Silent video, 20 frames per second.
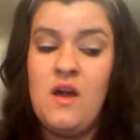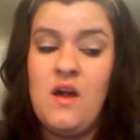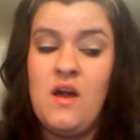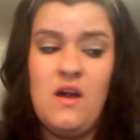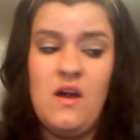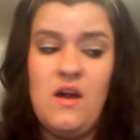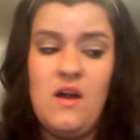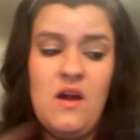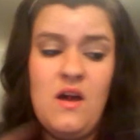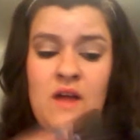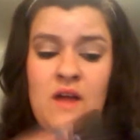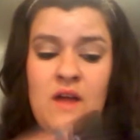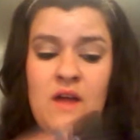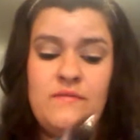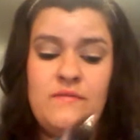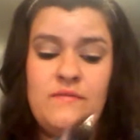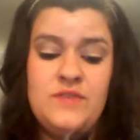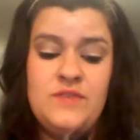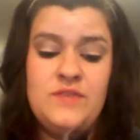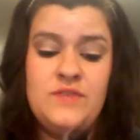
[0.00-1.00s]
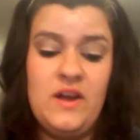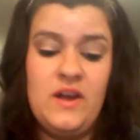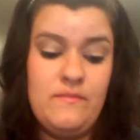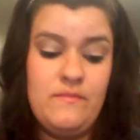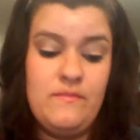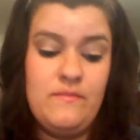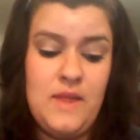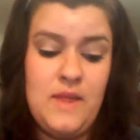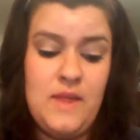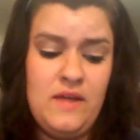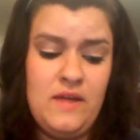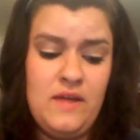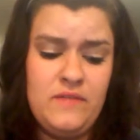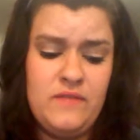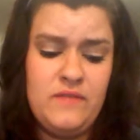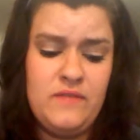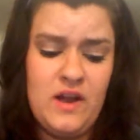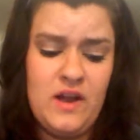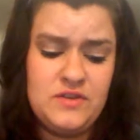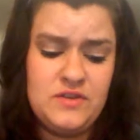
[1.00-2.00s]
I've tried many of their
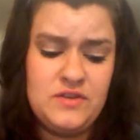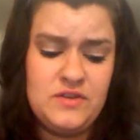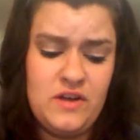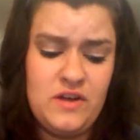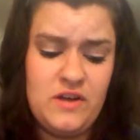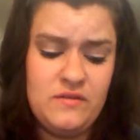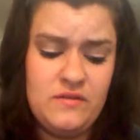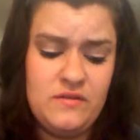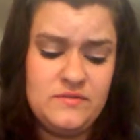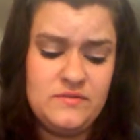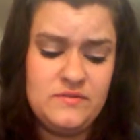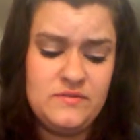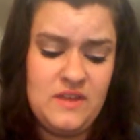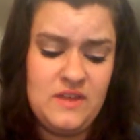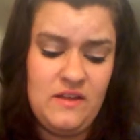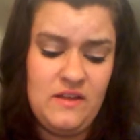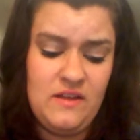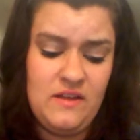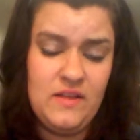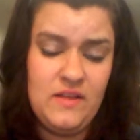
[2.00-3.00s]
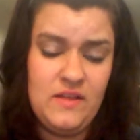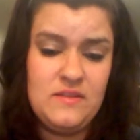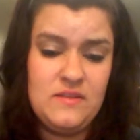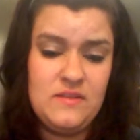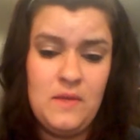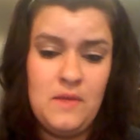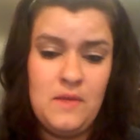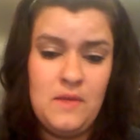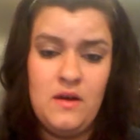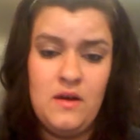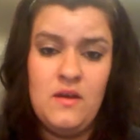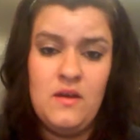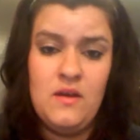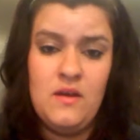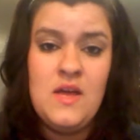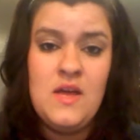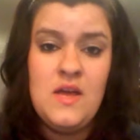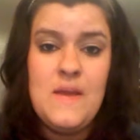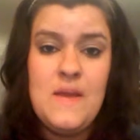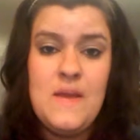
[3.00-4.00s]
eyeshadows and I like them all,
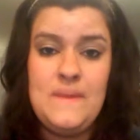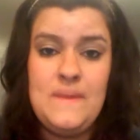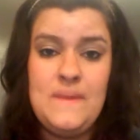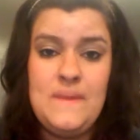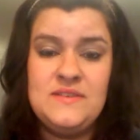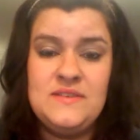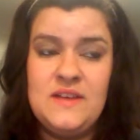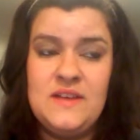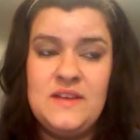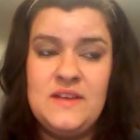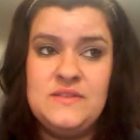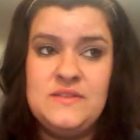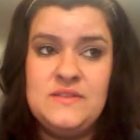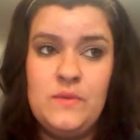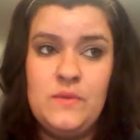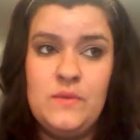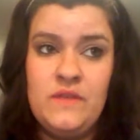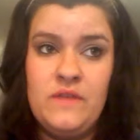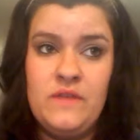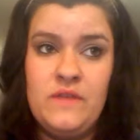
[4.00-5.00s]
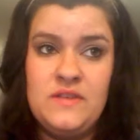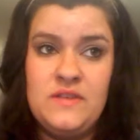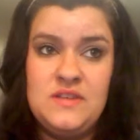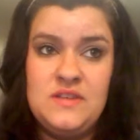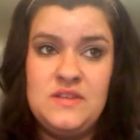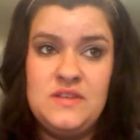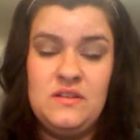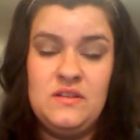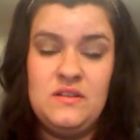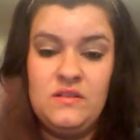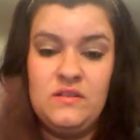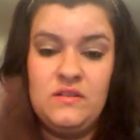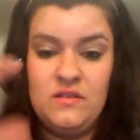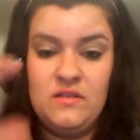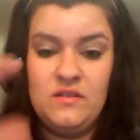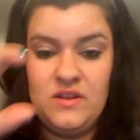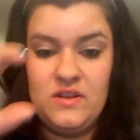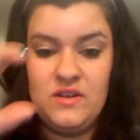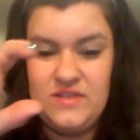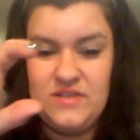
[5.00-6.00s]
besides the one that's in the little
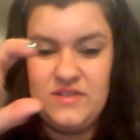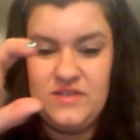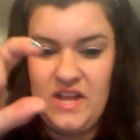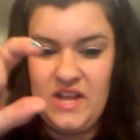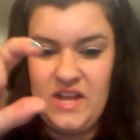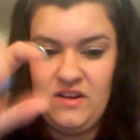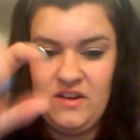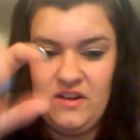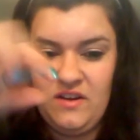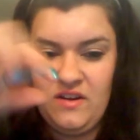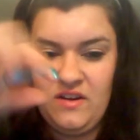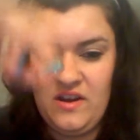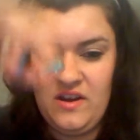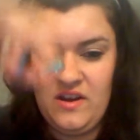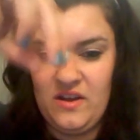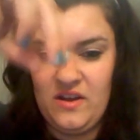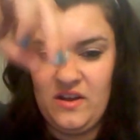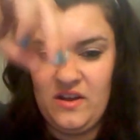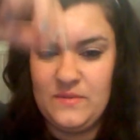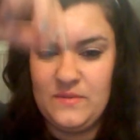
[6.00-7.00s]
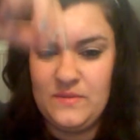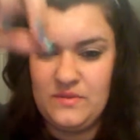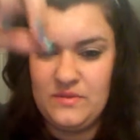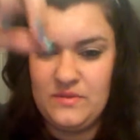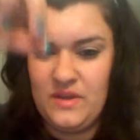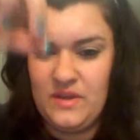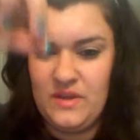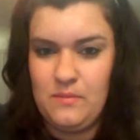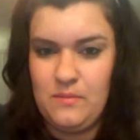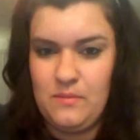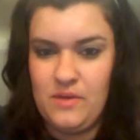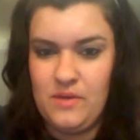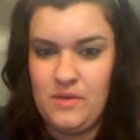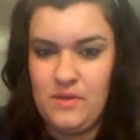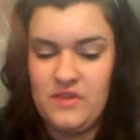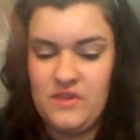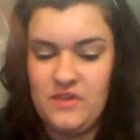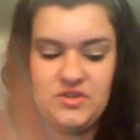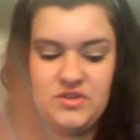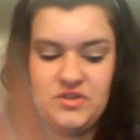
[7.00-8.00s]
container and it comes with like a
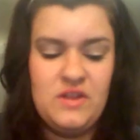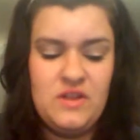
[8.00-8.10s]
brush.